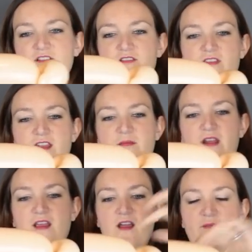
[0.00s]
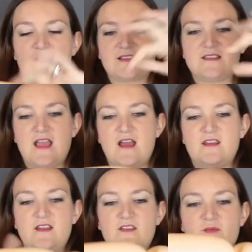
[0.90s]
So then I'm gonna come back
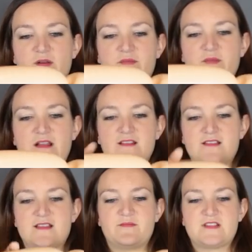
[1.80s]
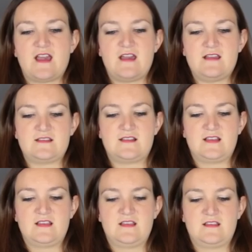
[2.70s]
down another bubble about the same size